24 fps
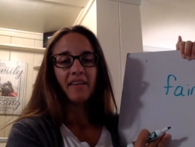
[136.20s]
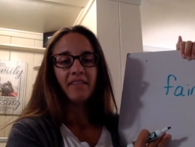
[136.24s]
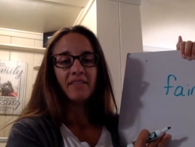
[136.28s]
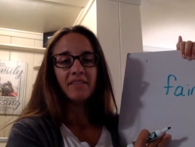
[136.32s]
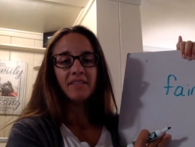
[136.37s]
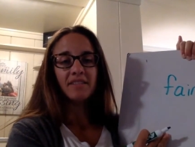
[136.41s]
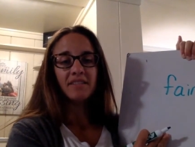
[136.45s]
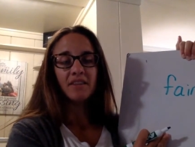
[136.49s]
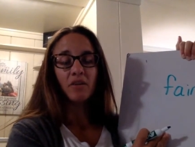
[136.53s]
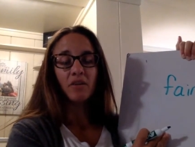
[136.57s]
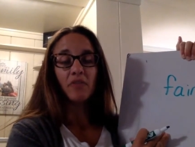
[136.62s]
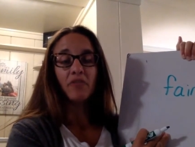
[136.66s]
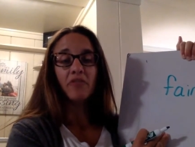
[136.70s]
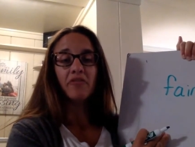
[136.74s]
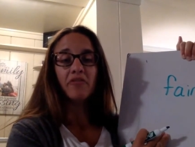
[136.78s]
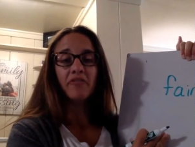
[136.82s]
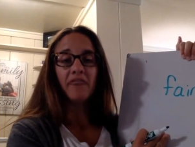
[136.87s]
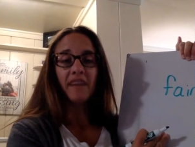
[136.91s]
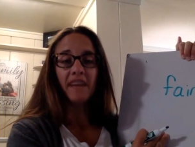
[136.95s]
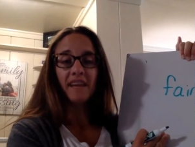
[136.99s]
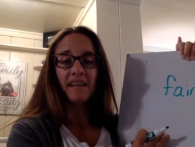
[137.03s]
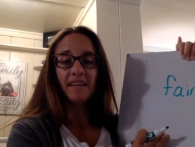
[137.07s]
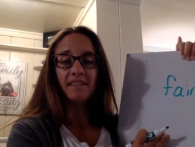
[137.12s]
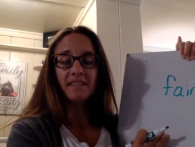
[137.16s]
So
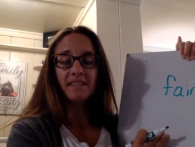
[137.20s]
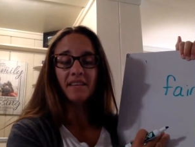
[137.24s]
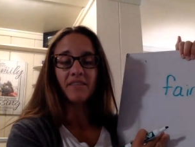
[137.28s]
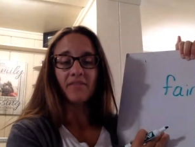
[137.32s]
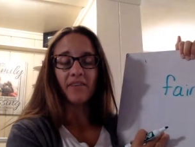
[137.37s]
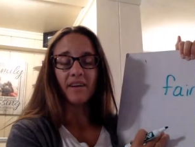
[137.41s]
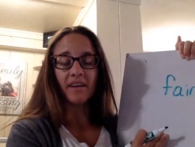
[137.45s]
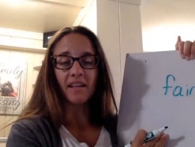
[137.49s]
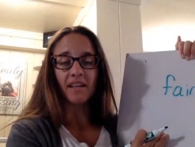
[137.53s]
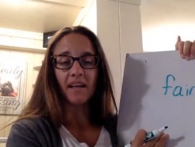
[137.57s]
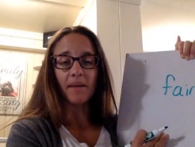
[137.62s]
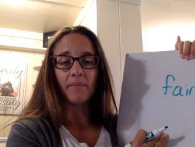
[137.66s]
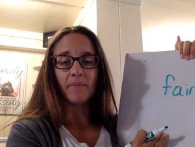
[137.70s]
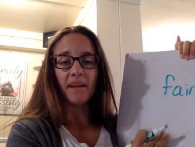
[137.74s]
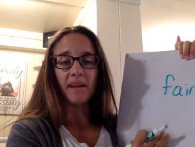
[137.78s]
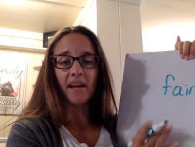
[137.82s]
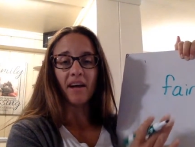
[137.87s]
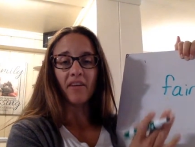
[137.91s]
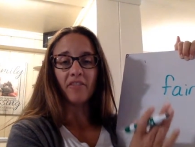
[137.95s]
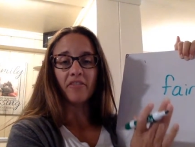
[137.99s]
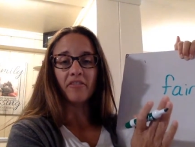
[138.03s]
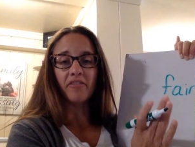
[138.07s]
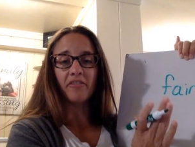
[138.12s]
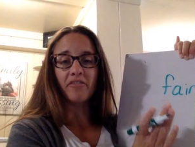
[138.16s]
faint, if I clap that
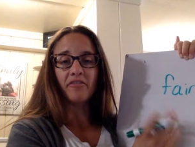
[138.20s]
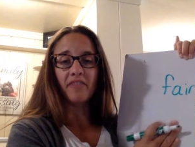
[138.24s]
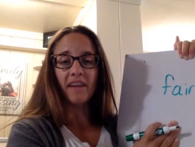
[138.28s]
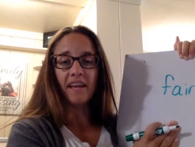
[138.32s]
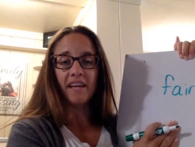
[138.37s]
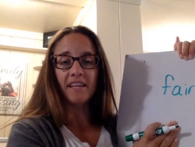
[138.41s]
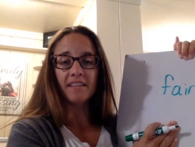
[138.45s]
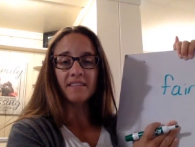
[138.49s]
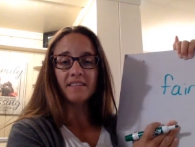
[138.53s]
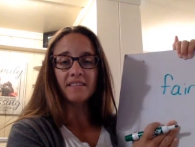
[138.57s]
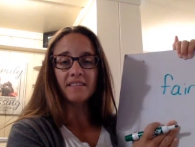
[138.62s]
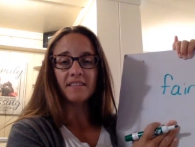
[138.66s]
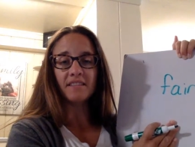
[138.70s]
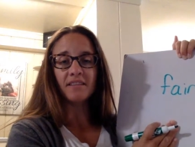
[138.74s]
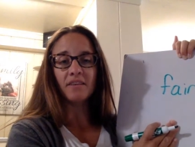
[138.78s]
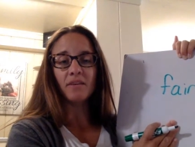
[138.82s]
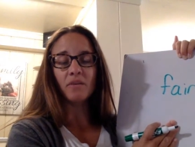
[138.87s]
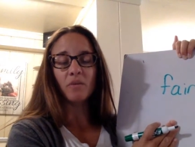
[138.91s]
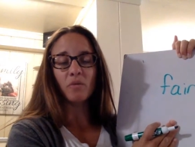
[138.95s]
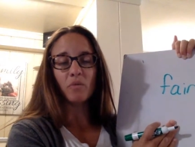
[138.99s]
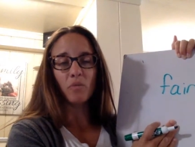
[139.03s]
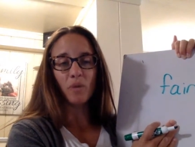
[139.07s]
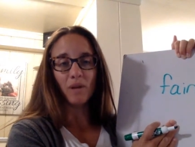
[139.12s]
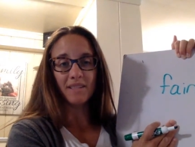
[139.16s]
out, faint,
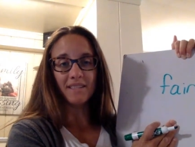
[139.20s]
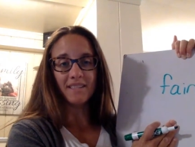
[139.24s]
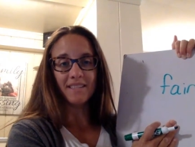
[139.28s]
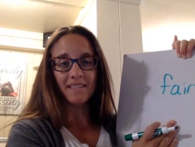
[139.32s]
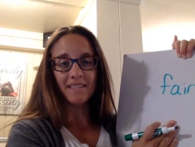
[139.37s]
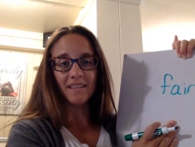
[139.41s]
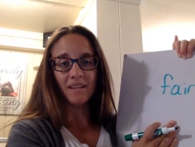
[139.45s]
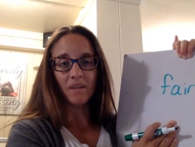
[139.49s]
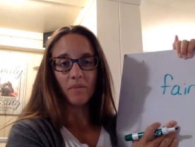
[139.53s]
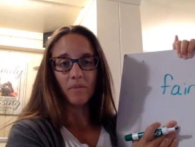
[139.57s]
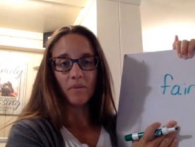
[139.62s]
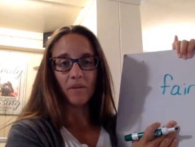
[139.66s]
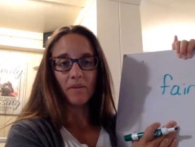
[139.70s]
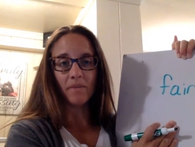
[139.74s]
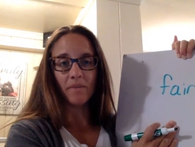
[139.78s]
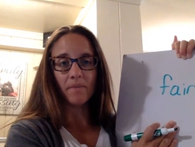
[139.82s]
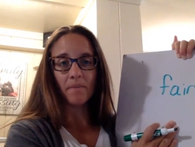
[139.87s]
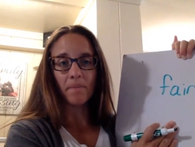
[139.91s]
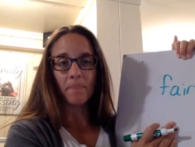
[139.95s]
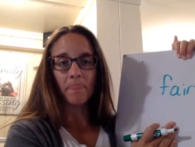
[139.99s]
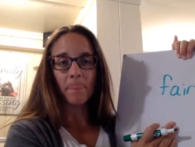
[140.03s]
one syllable.